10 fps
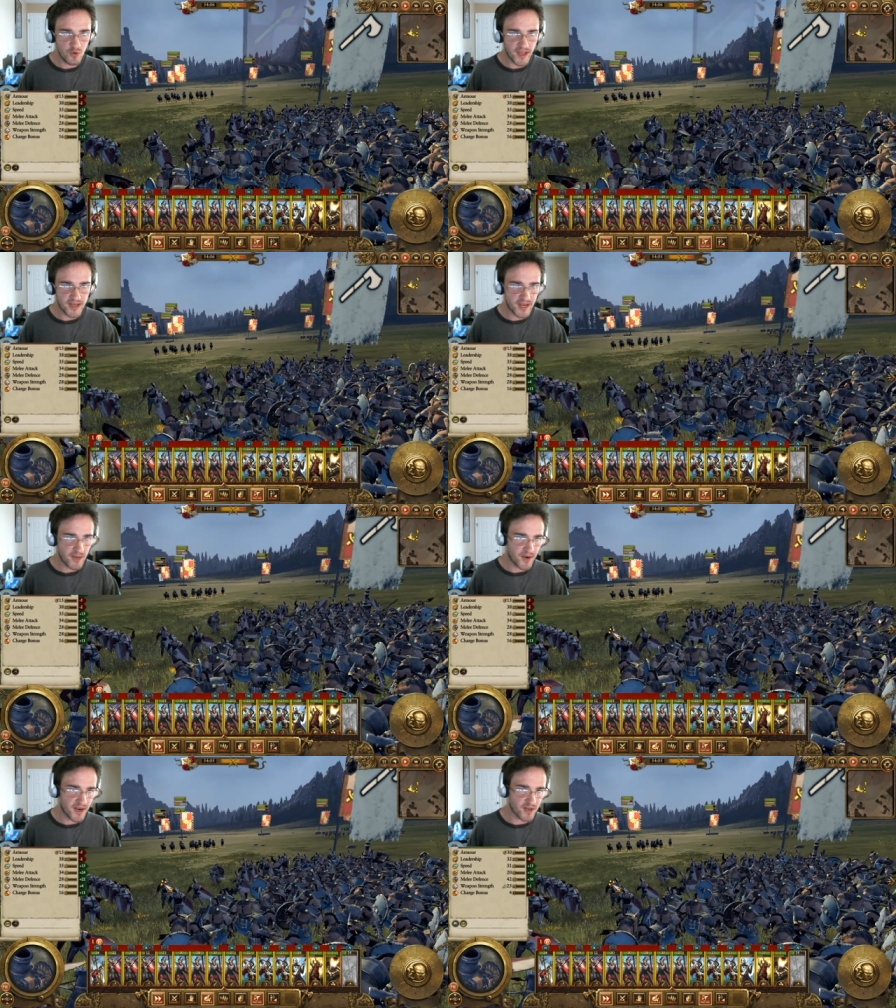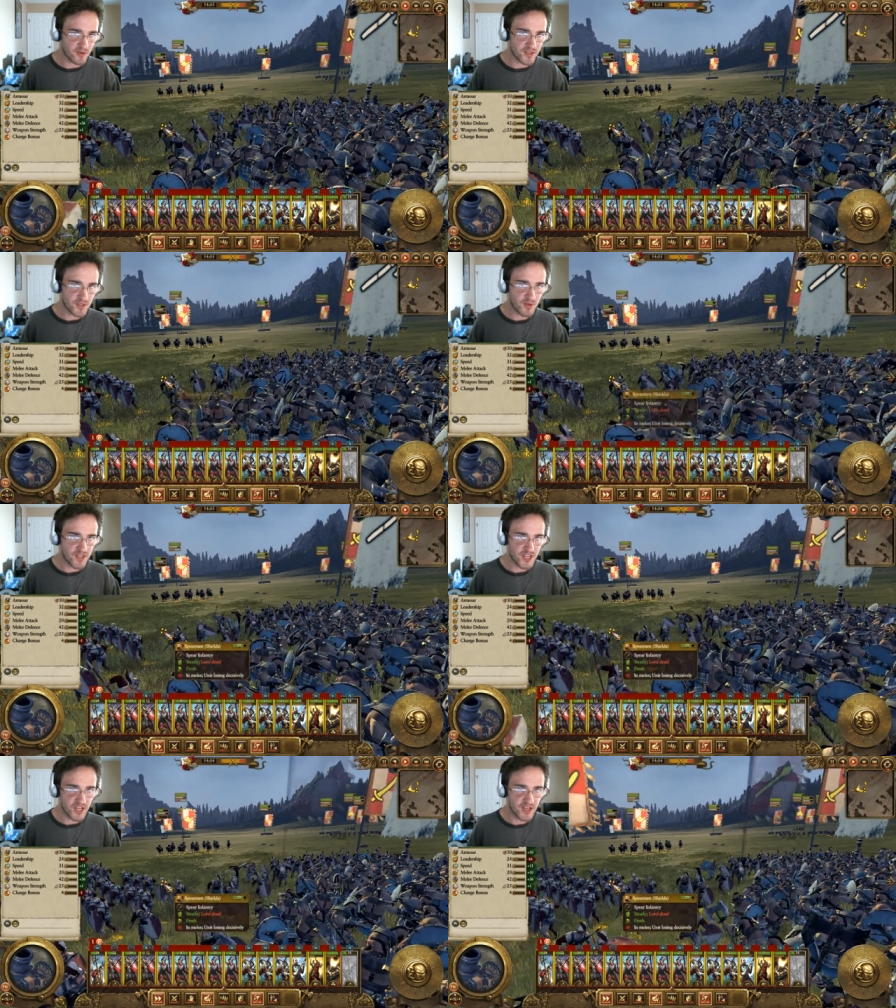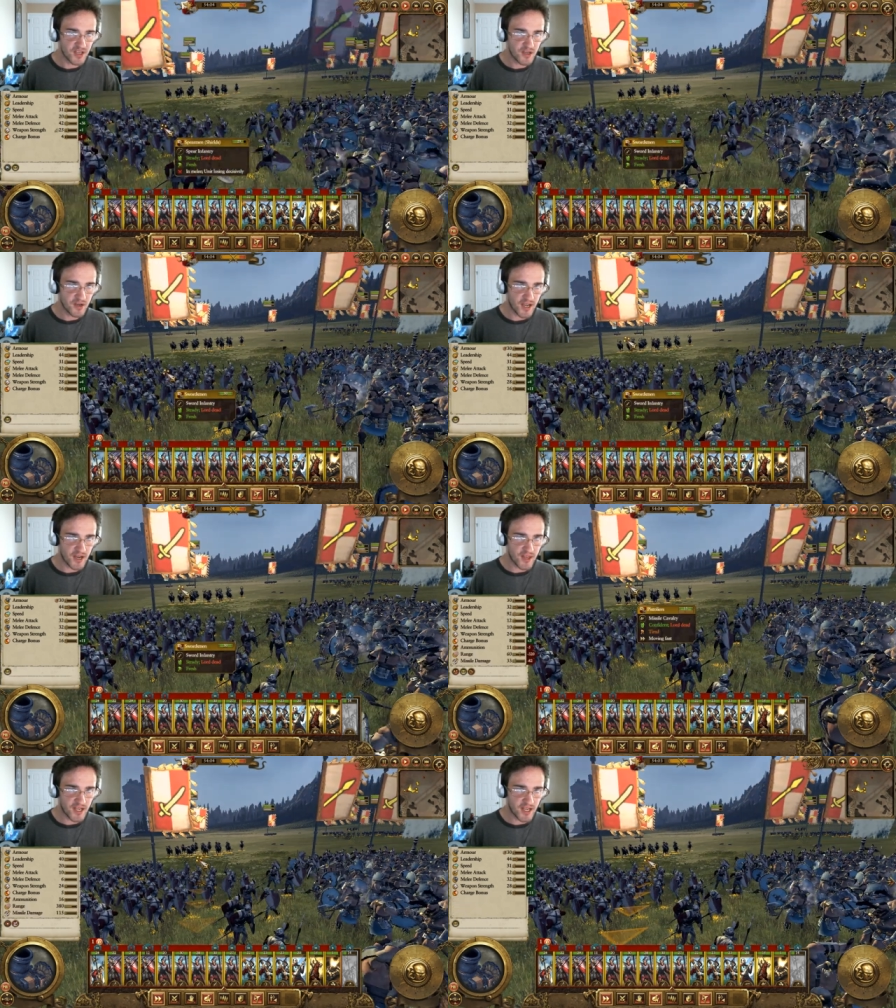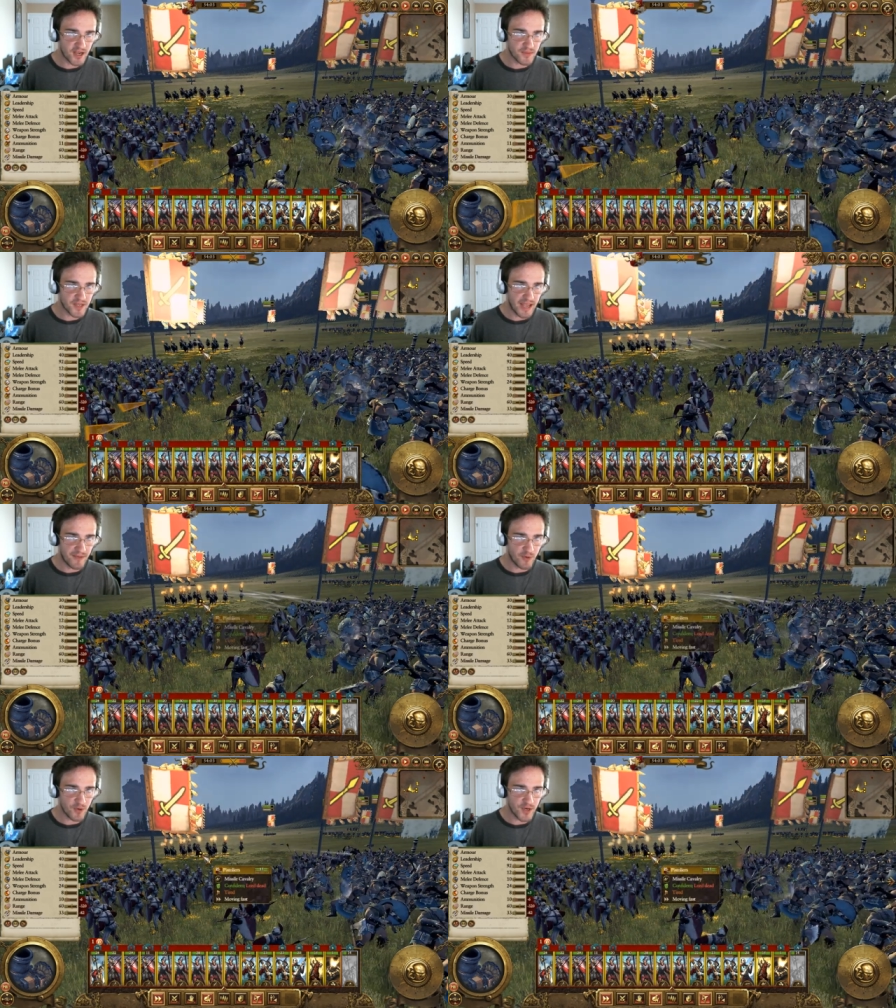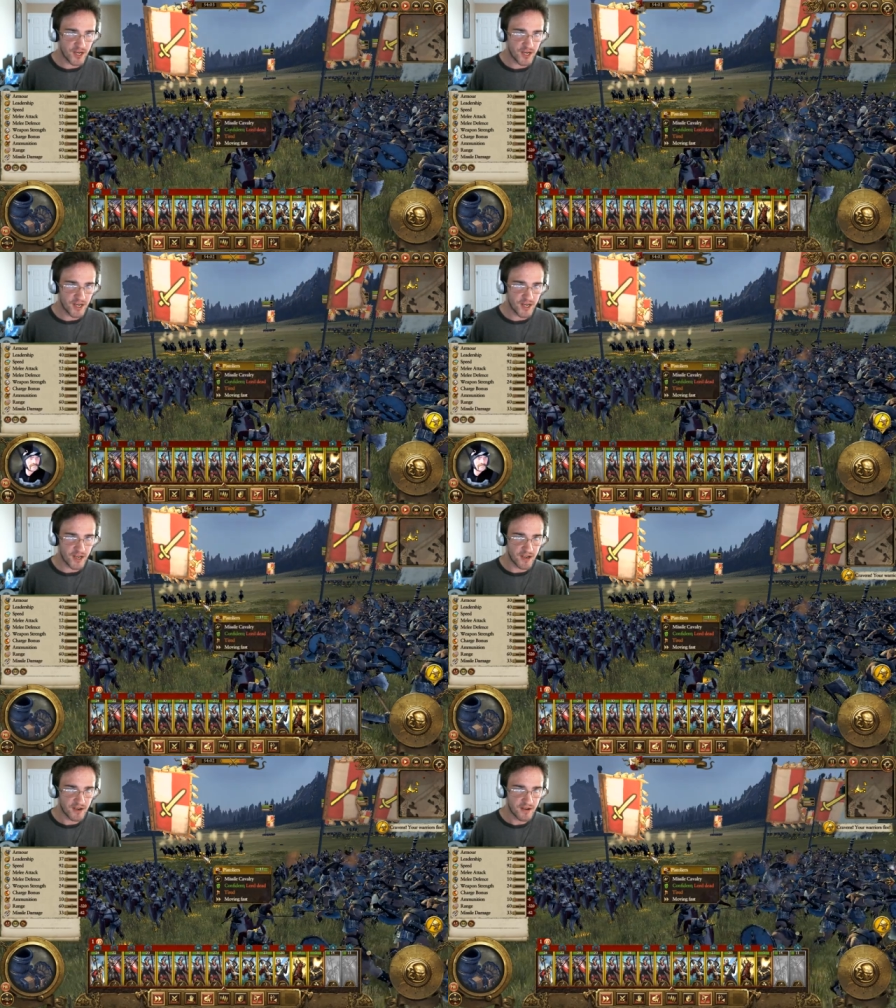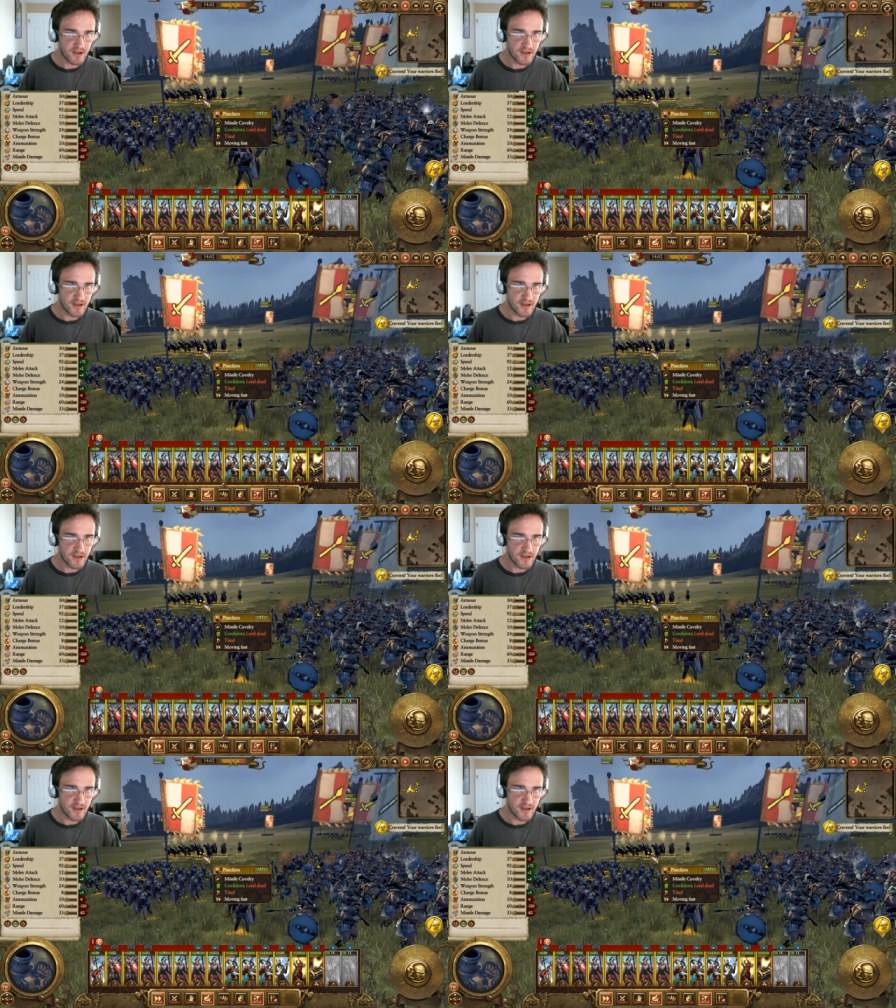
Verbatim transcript: Ooh, that camera angle is twitchy. Okay, here they come. Cavalry!